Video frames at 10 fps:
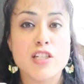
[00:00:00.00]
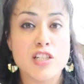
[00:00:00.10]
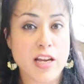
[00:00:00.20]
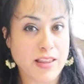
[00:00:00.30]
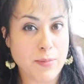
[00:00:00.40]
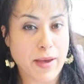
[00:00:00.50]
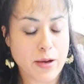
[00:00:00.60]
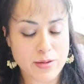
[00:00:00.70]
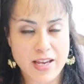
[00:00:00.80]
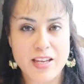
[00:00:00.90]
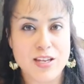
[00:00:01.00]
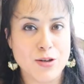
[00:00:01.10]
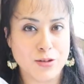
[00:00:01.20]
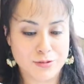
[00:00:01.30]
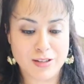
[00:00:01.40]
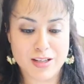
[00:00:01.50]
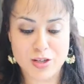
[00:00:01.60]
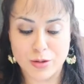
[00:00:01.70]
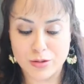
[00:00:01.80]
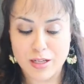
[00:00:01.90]
check them out. You'll
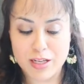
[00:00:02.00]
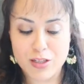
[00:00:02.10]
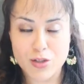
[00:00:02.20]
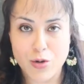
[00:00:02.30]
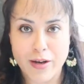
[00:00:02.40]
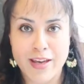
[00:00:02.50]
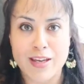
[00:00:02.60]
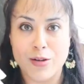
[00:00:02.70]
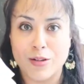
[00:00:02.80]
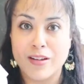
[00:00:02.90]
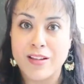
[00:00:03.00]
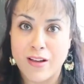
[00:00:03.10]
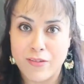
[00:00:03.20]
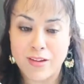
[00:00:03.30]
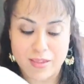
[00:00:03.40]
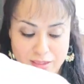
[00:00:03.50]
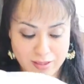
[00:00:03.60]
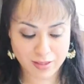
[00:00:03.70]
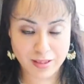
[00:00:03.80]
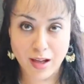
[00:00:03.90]
you'll enjoy it. You'll love
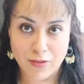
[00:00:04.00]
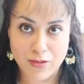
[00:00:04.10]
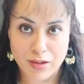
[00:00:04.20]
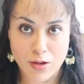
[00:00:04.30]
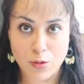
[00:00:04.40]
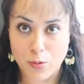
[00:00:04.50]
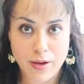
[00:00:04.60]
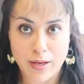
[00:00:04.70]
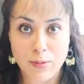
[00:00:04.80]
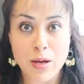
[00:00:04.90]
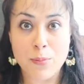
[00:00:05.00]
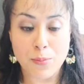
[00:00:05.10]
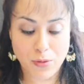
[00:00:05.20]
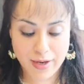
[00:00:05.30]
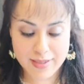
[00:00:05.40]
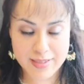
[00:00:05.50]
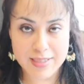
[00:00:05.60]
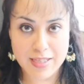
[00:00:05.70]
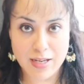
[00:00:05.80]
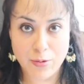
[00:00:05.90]
love the already prices
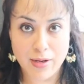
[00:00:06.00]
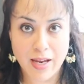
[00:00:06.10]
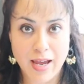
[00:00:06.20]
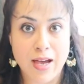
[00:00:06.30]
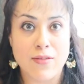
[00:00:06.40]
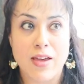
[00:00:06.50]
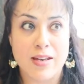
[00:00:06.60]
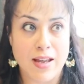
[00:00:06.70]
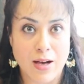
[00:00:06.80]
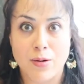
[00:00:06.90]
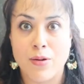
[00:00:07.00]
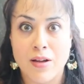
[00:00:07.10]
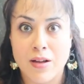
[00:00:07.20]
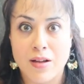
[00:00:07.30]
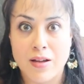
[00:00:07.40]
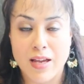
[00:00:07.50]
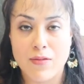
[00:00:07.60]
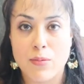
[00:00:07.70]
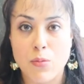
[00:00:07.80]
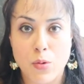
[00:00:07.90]
that they already have, and now
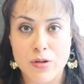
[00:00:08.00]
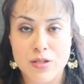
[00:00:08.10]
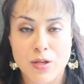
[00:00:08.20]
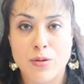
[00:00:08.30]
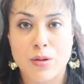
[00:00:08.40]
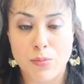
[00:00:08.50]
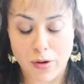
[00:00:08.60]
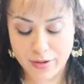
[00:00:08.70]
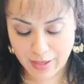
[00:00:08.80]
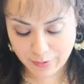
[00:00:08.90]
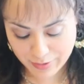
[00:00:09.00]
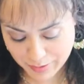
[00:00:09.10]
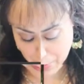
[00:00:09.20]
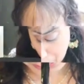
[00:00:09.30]
even more so the markdowns.